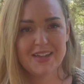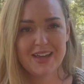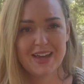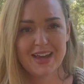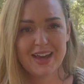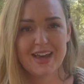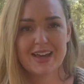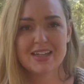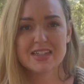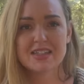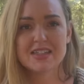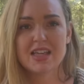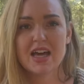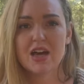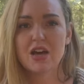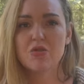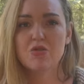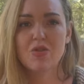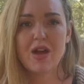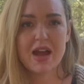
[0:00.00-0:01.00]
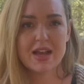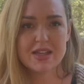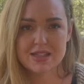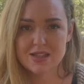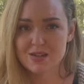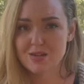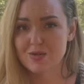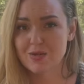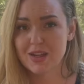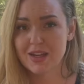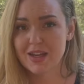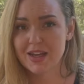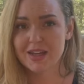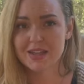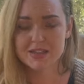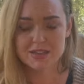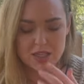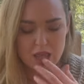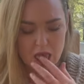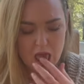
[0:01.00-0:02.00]
And it's that rise of the
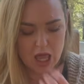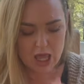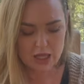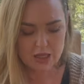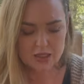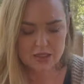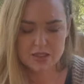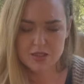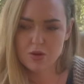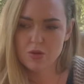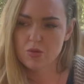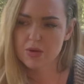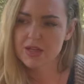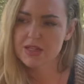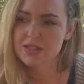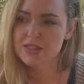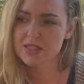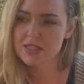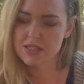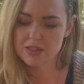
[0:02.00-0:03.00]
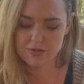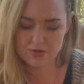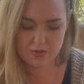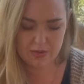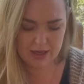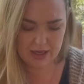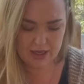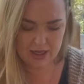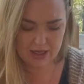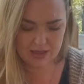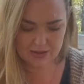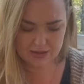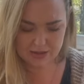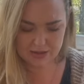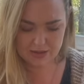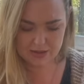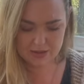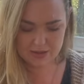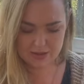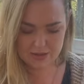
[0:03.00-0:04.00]
phoenix. So what is this for my
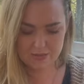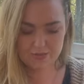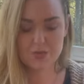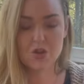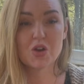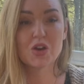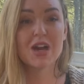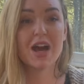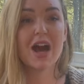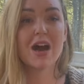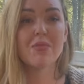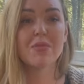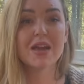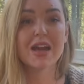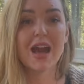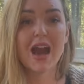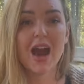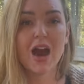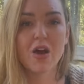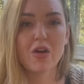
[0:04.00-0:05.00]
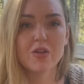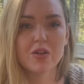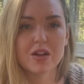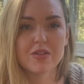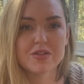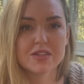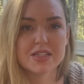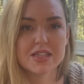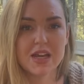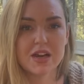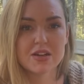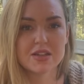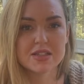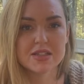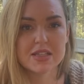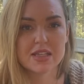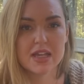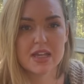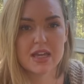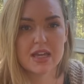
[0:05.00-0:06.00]
cancers? You're coming out of
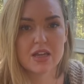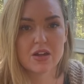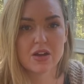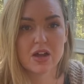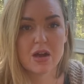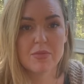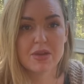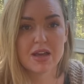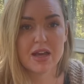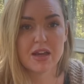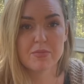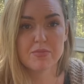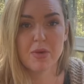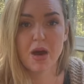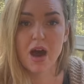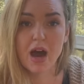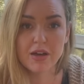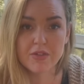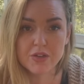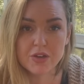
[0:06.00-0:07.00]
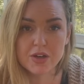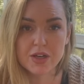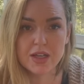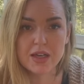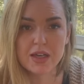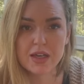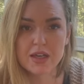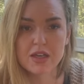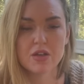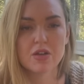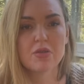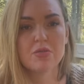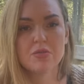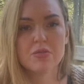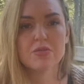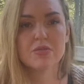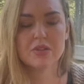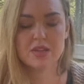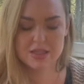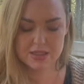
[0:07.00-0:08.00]
scarcity. You're coming out of poverty.
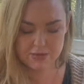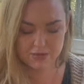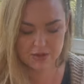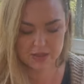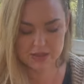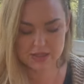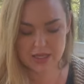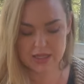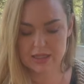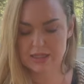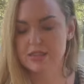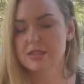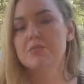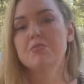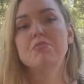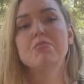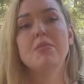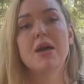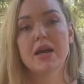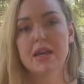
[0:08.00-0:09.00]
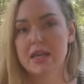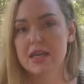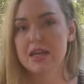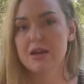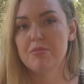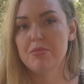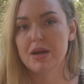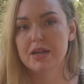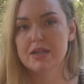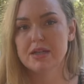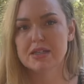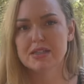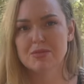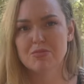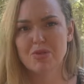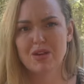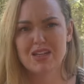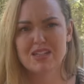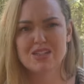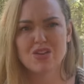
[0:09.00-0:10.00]
This feels like it's money and abundance,
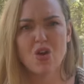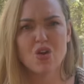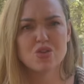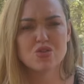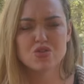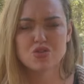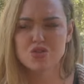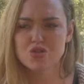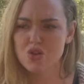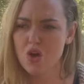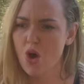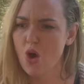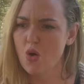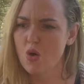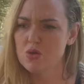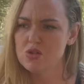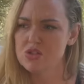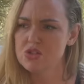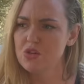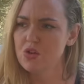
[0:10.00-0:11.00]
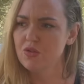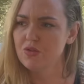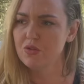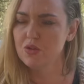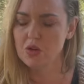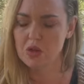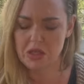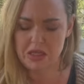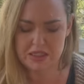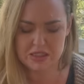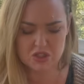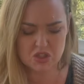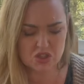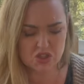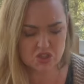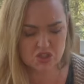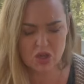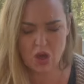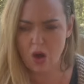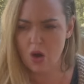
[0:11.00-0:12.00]
but it's so soulful. It's